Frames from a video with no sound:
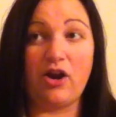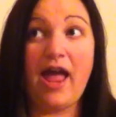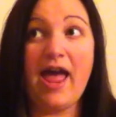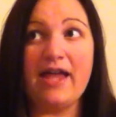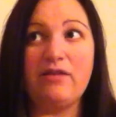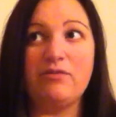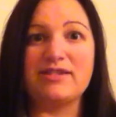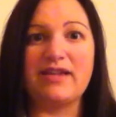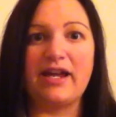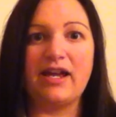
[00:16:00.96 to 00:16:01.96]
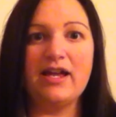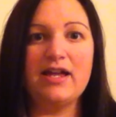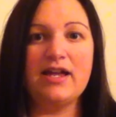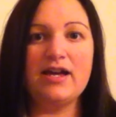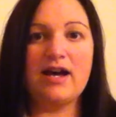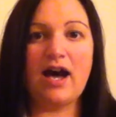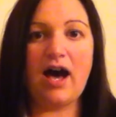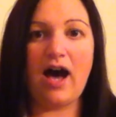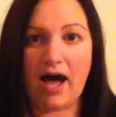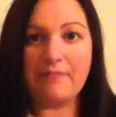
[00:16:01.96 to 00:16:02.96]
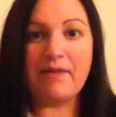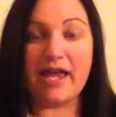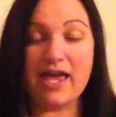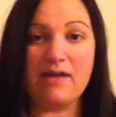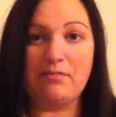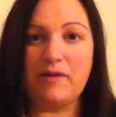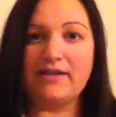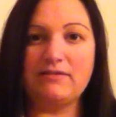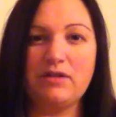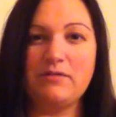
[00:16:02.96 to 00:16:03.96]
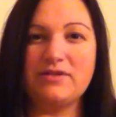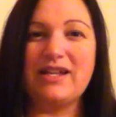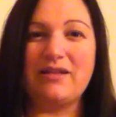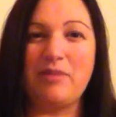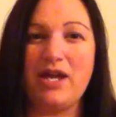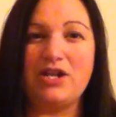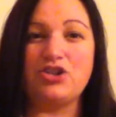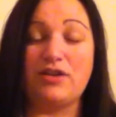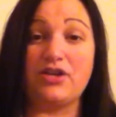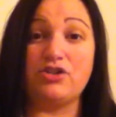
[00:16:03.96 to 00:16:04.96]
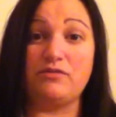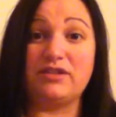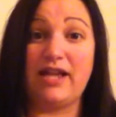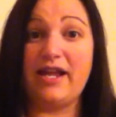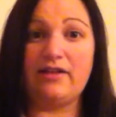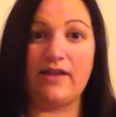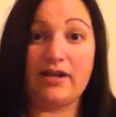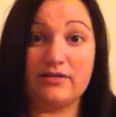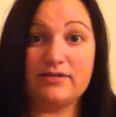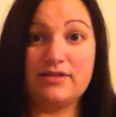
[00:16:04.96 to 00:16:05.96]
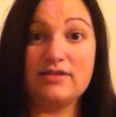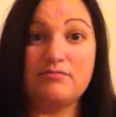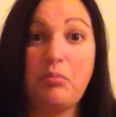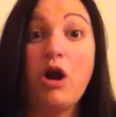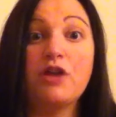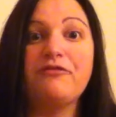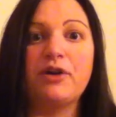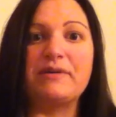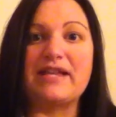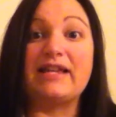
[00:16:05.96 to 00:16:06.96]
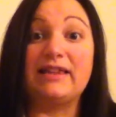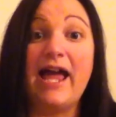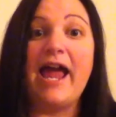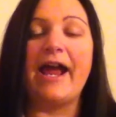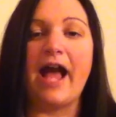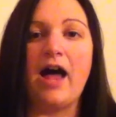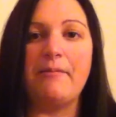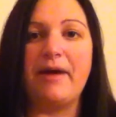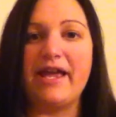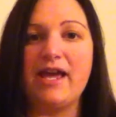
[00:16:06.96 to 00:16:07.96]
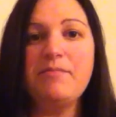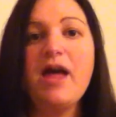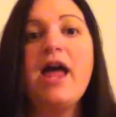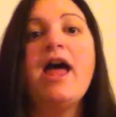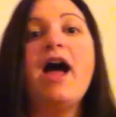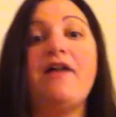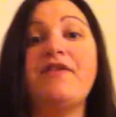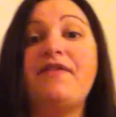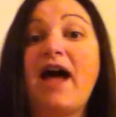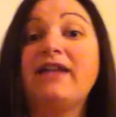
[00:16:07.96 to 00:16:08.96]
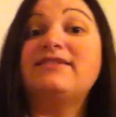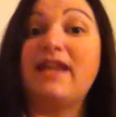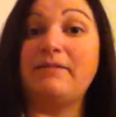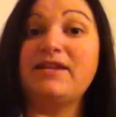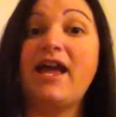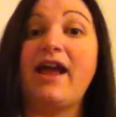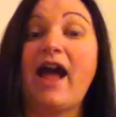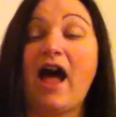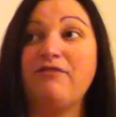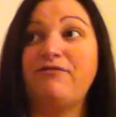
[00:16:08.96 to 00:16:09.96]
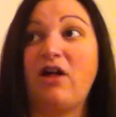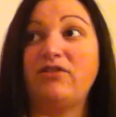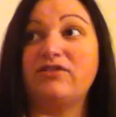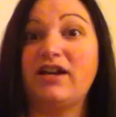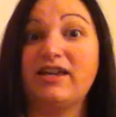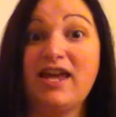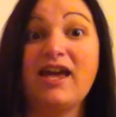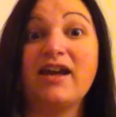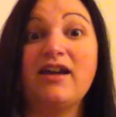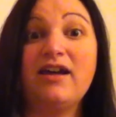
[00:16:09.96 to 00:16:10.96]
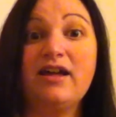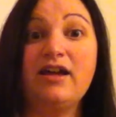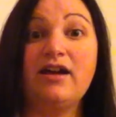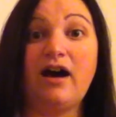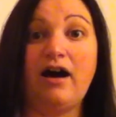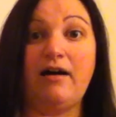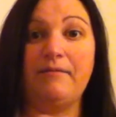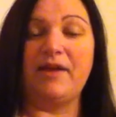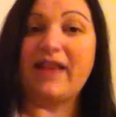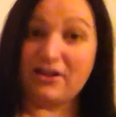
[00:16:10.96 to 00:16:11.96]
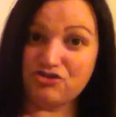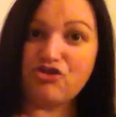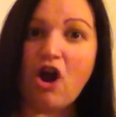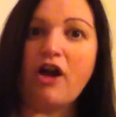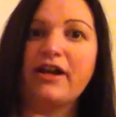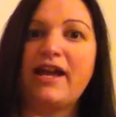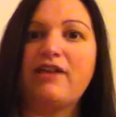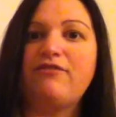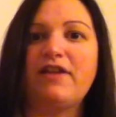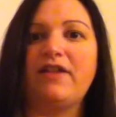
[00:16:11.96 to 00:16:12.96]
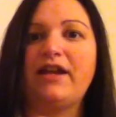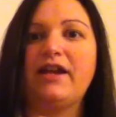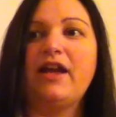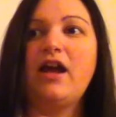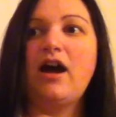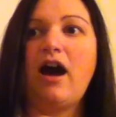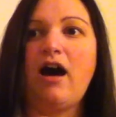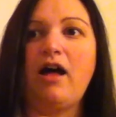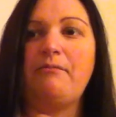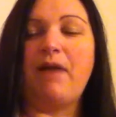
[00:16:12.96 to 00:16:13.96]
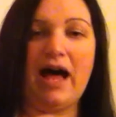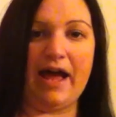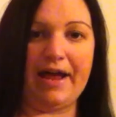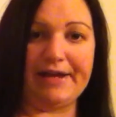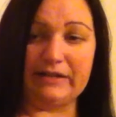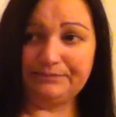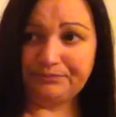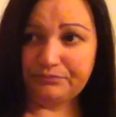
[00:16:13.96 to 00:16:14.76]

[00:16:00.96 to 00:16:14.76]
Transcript: her head was like on my hip, like something was getting pinched, and like she was laying, like part of her was like laying on my hip. And then that same day I felt a kick, like that strong kick feeling on my